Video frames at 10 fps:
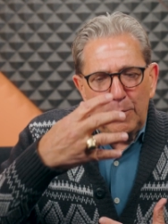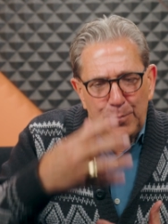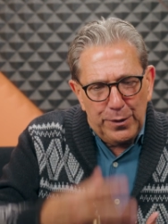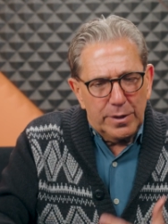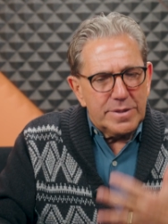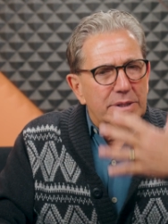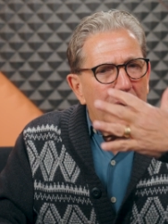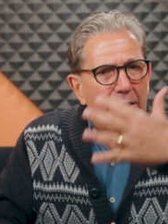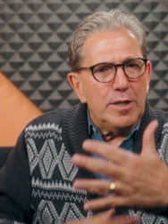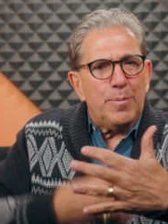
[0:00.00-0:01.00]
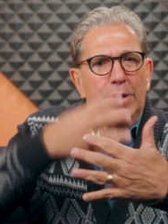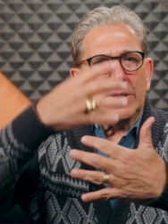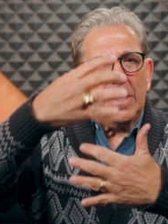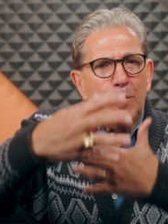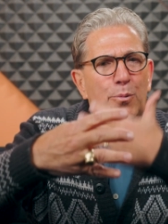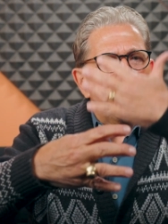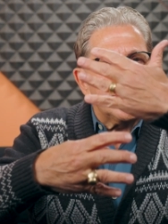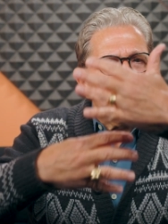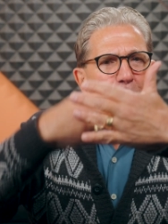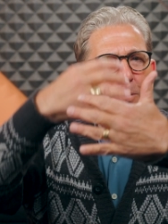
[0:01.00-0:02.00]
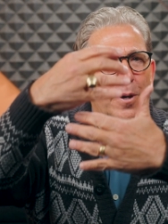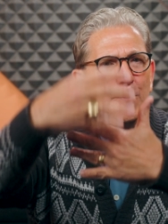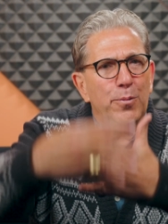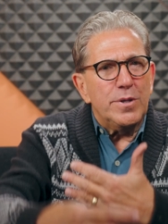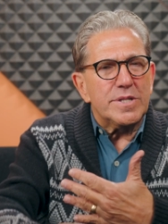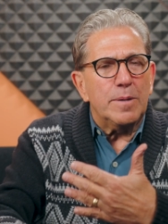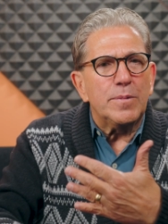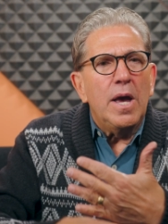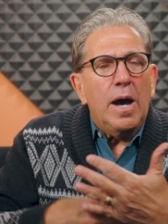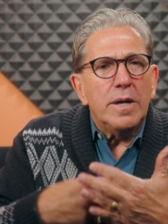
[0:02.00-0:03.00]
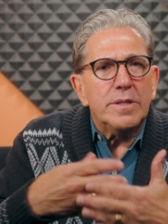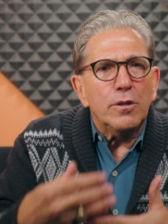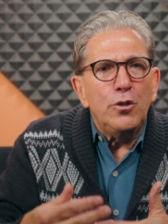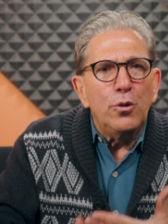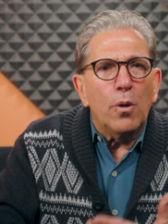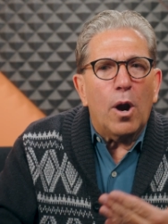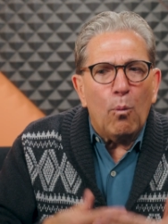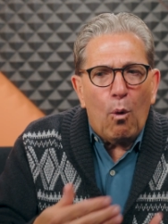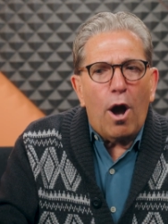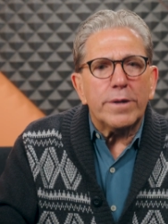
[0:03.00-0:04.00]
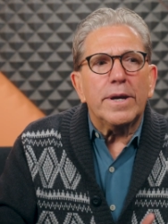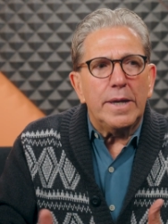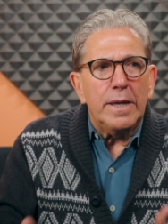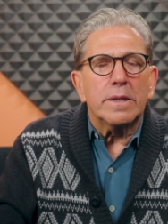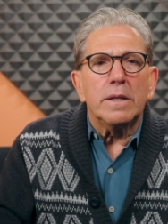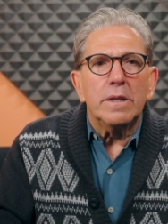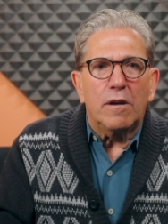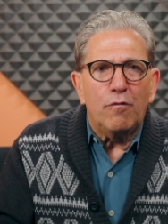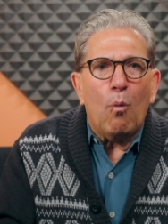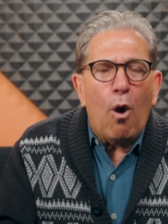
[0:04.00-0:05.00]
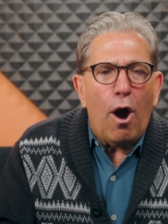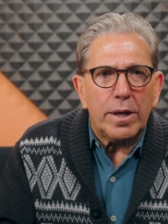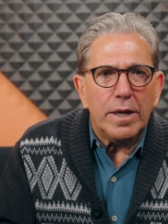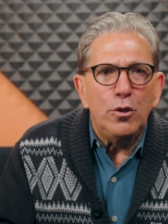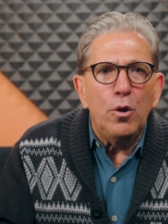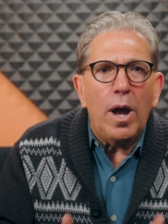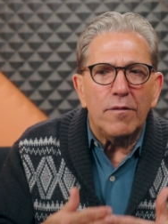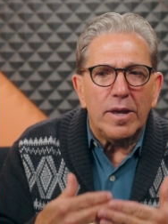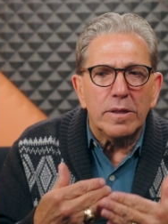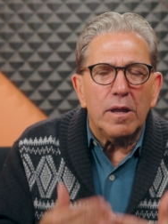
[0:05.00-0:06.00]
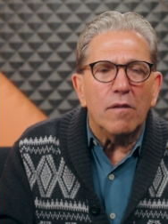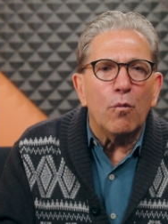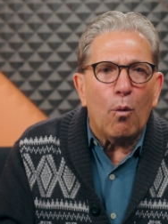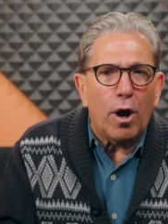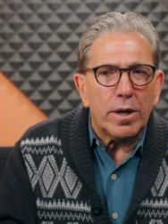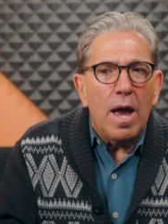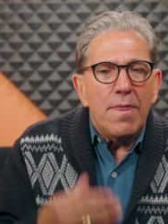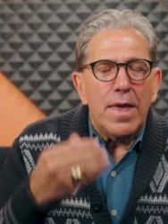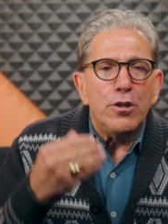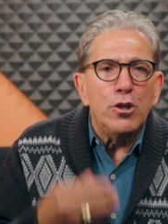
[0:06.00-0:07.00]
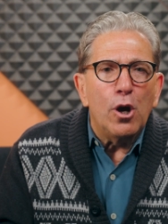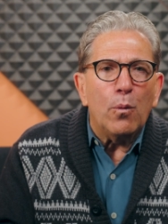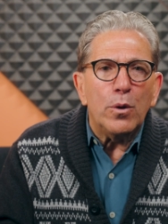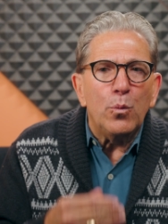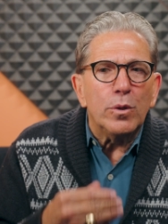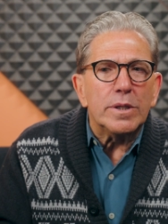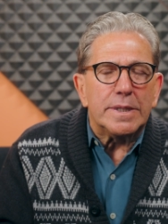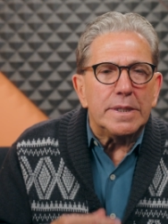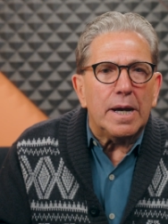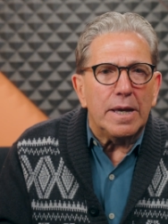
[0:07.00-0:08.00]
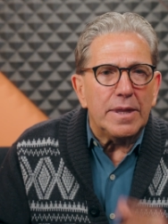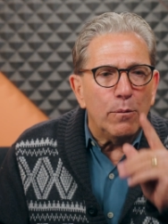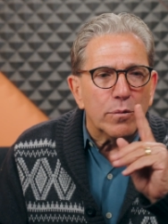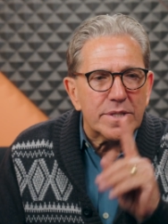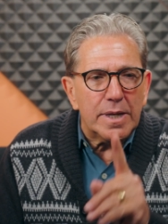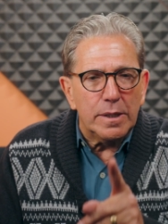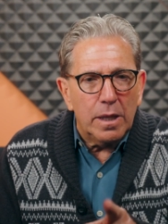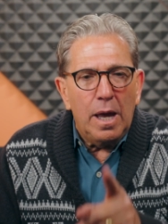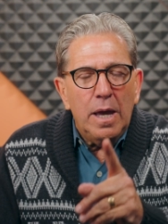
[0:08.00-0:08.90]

it builds line upon line, precept upon precept until you are walking in the love walk. And you have a love walk that no one will deny. They will say,